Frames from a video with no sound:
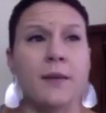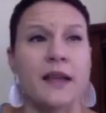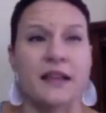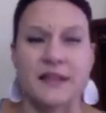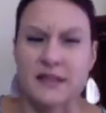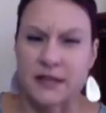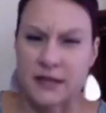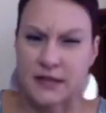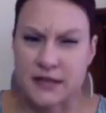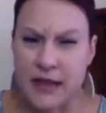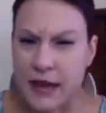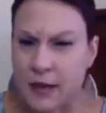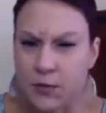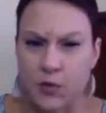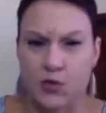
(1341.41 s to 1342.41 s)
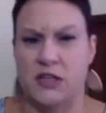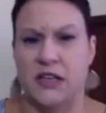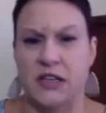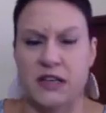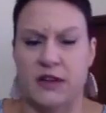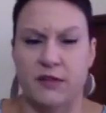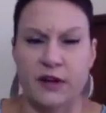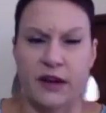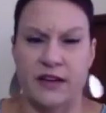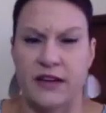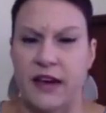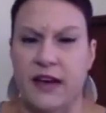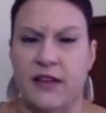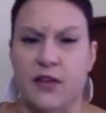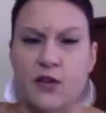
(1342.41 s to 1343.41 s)
It's the same routine every
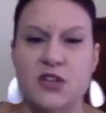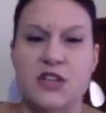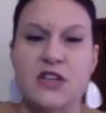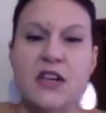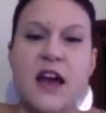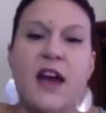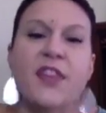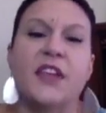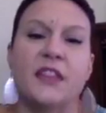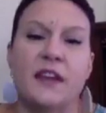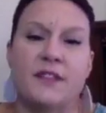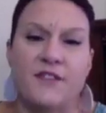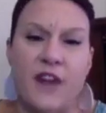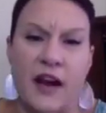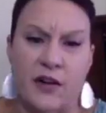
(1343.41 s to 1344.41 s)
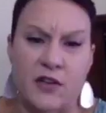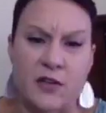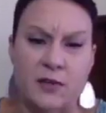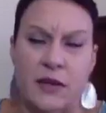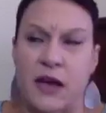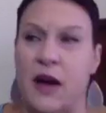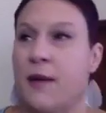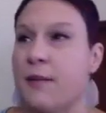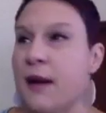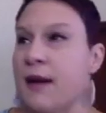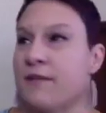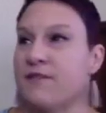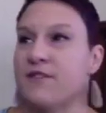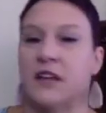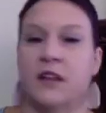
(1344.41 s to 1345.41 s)
day. There's nothing that fires me up.
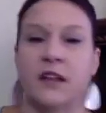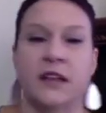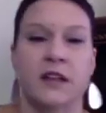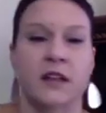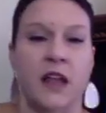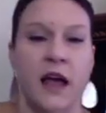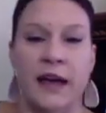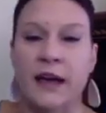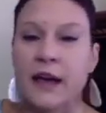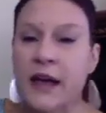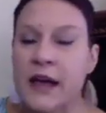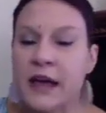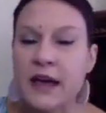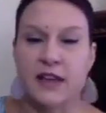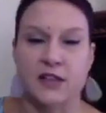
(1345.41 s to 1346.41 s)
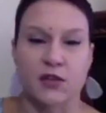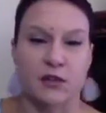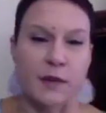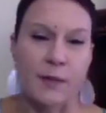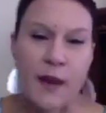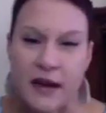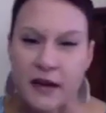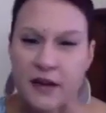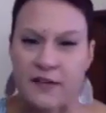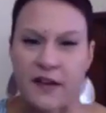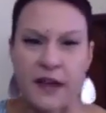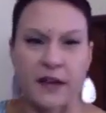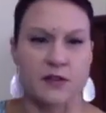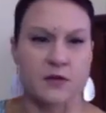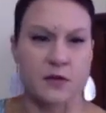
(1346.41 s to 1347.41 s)
I'm feeling like it's a repetitive
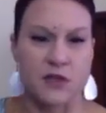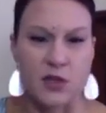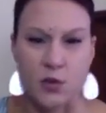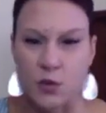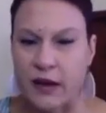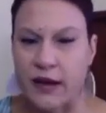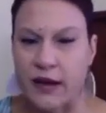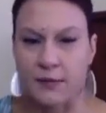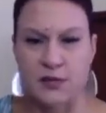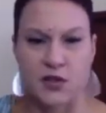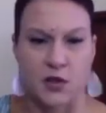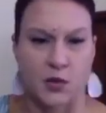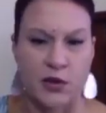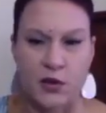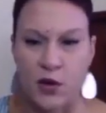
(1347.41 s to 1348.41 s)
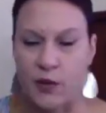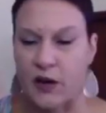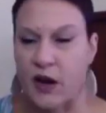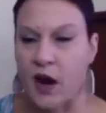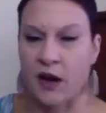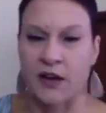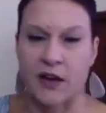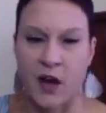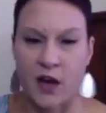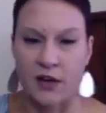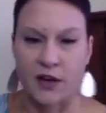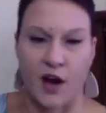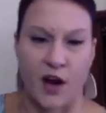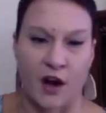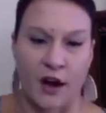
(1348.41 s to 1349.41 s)
hamster wheel going on and on
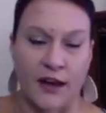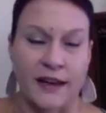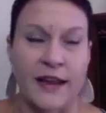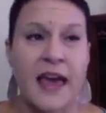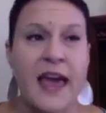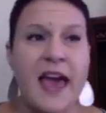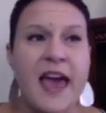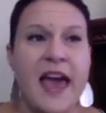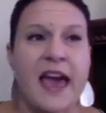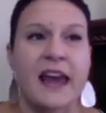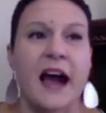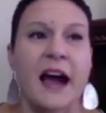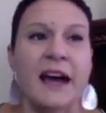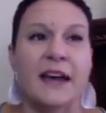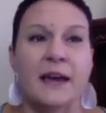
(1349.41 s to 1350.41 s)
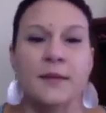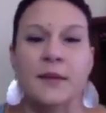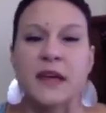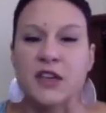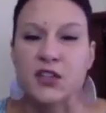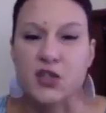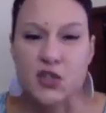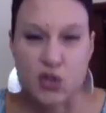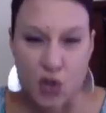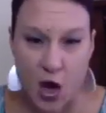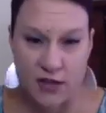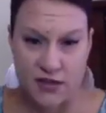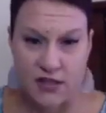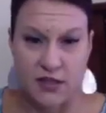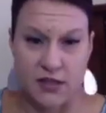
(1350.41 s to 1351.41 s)
and on, and I am
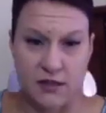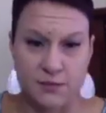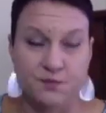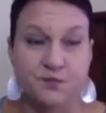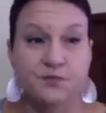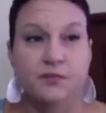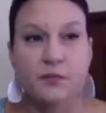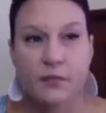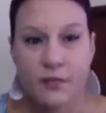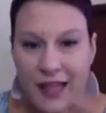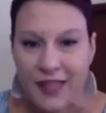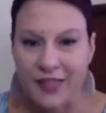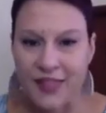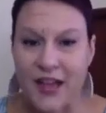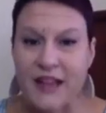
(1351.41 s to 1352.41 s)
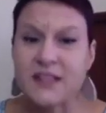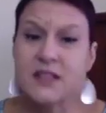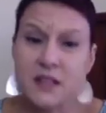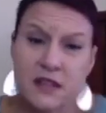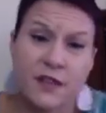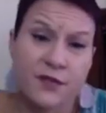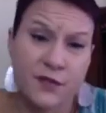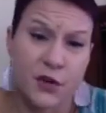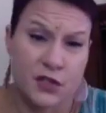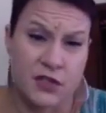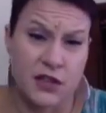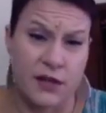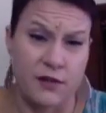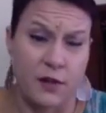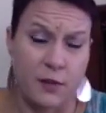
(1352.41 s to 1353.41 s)
exhausted. That's the
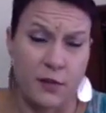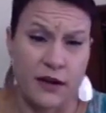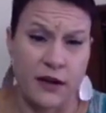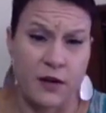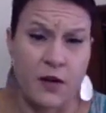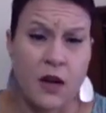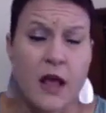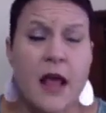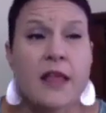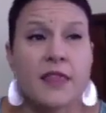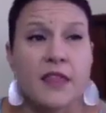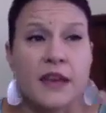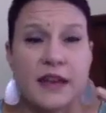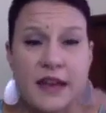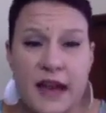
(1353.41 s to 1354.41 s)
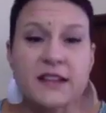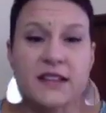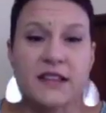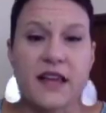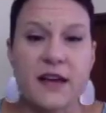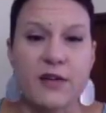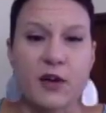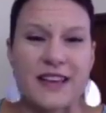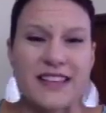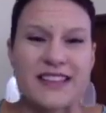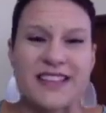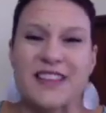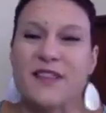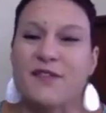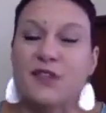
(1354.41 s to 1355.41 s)
first level of burnout. The next level is
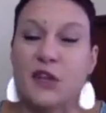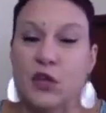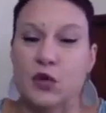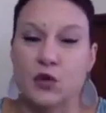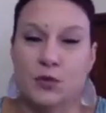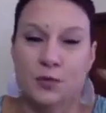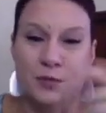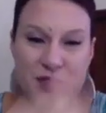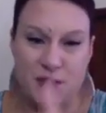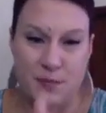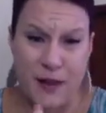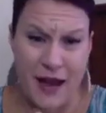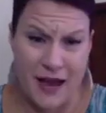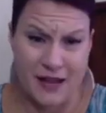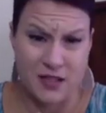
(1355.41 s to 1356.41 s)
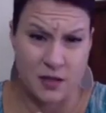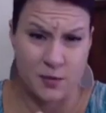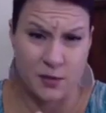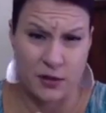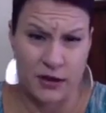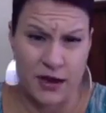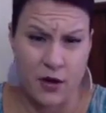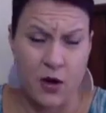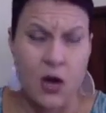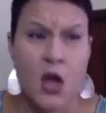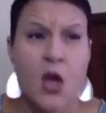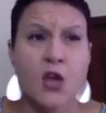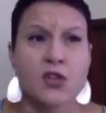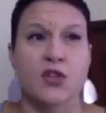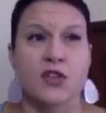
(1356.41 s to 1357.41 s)
the fumes past the burnout.
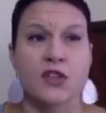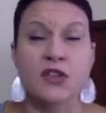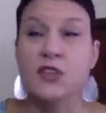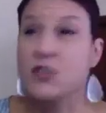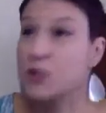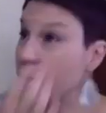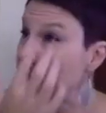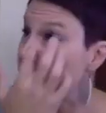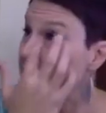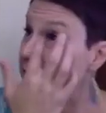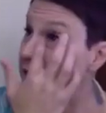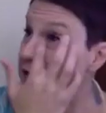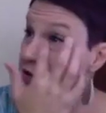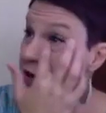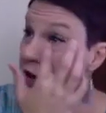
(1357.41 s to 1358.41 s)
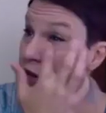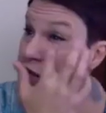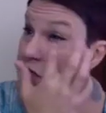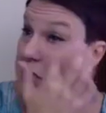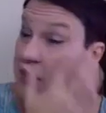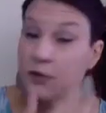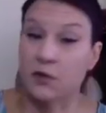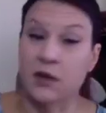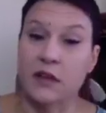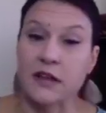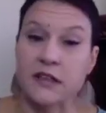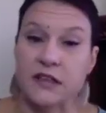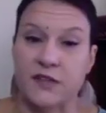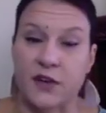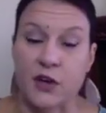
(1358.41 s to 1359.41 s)
So this is where it starts to get really
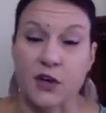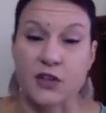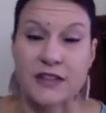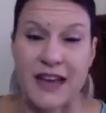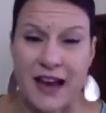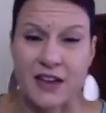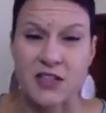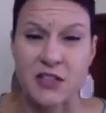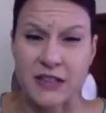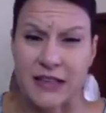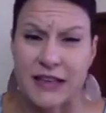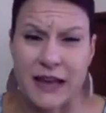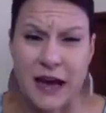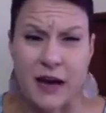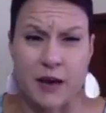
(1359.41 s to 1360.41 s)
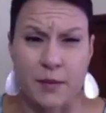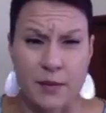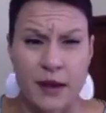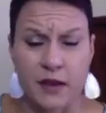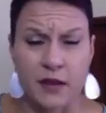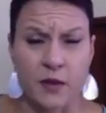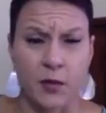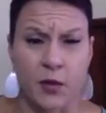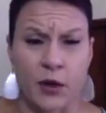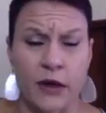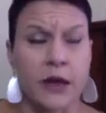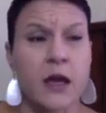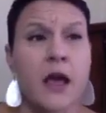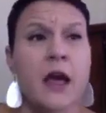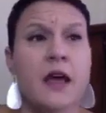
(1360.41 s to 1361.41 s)
difficult to actually get out of bed in the
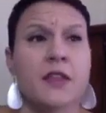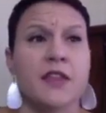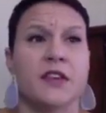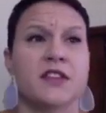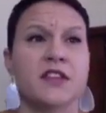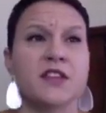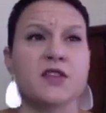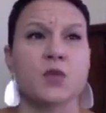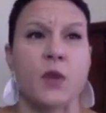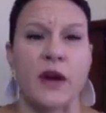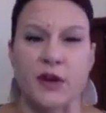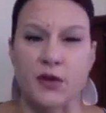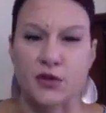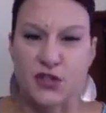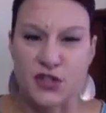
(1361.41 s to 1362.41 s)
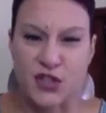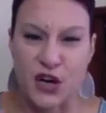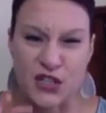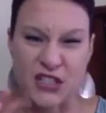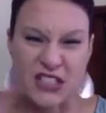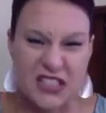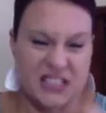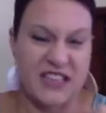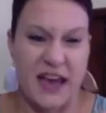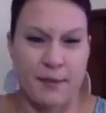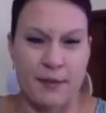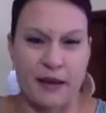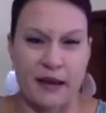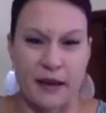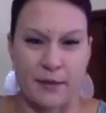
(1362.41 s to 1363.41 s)
morning. This is where you start
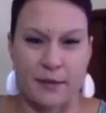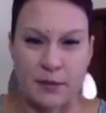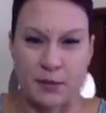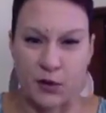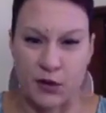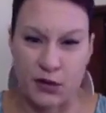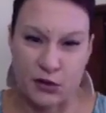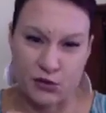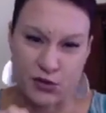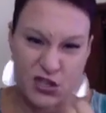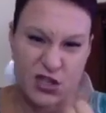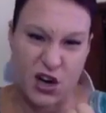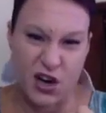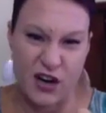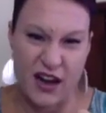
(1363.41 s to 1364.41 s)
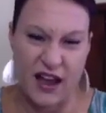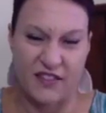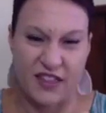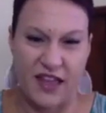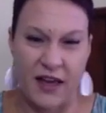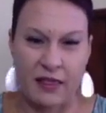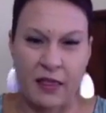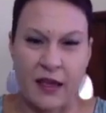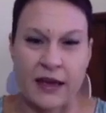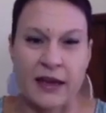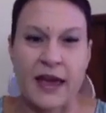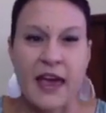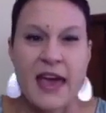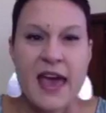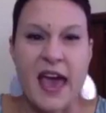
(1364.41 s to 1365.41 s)
snapping at people, and you start having that
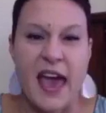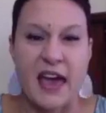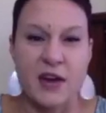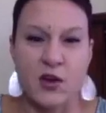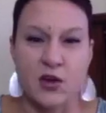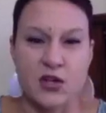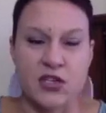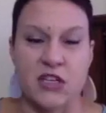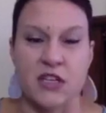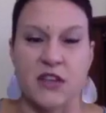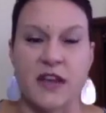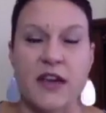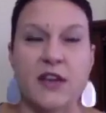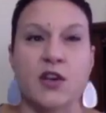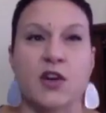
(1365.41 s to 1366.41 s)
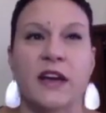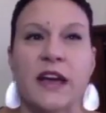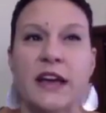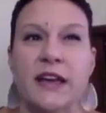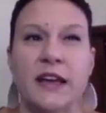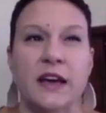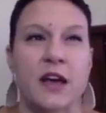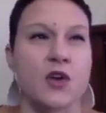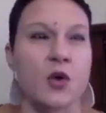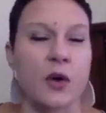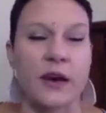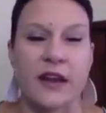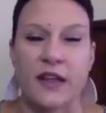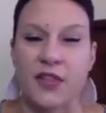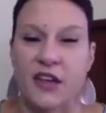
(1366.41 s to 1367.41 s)
energy that you're getting
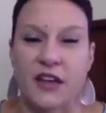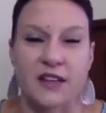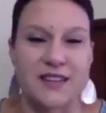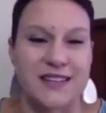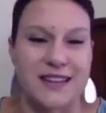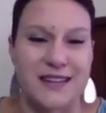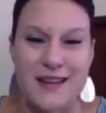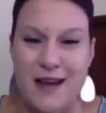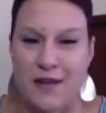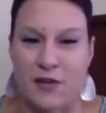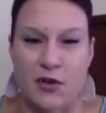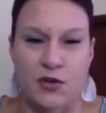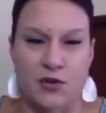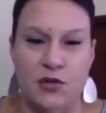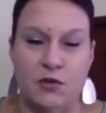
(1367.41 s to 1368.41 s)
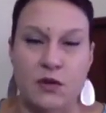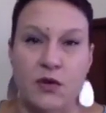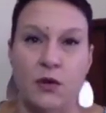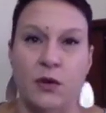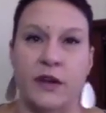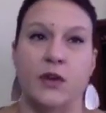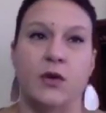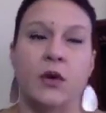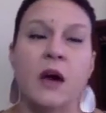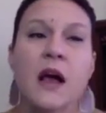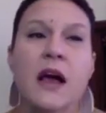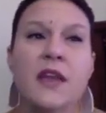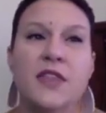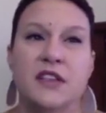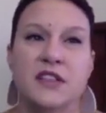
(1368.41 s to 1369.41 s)
annoyed at things that never used to annoy you.
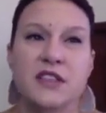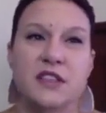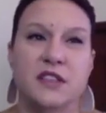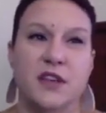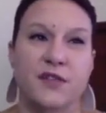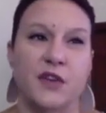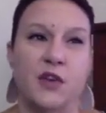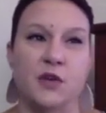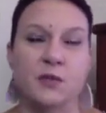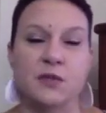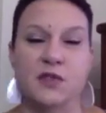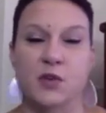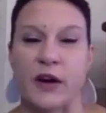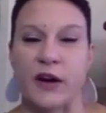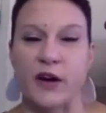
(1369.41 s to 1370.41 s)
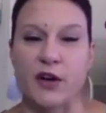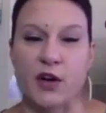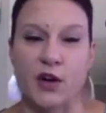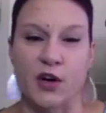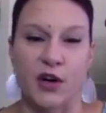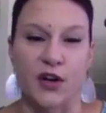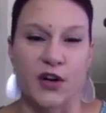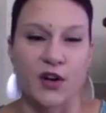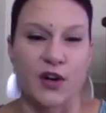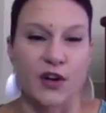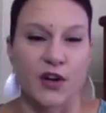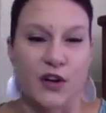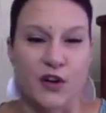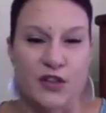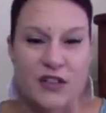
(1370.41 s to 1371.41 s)
This is the fumes where
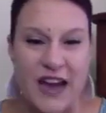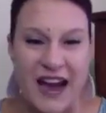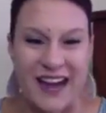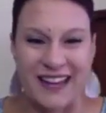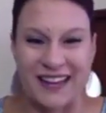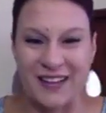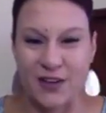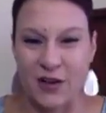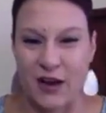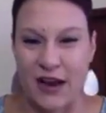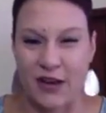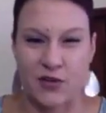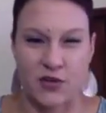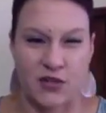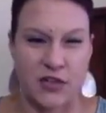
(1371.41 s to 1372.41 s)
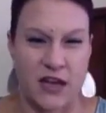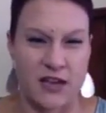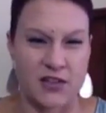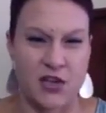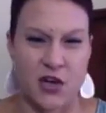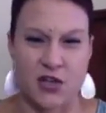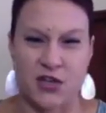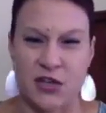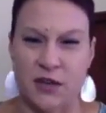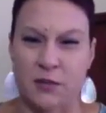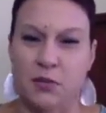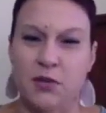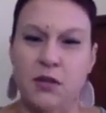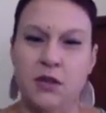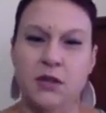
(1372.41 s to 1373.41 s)
your diet and your exercise start to
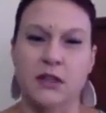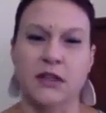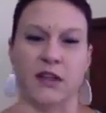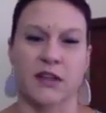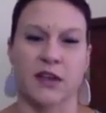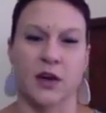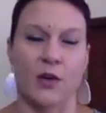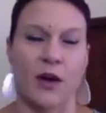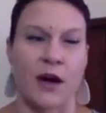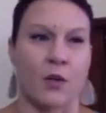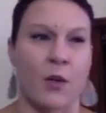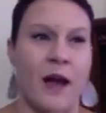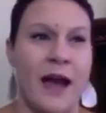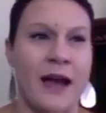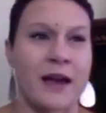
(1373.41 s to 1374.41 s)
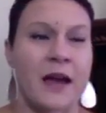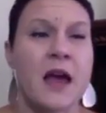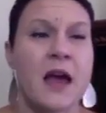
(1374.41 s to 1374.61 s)
completely go out of whack.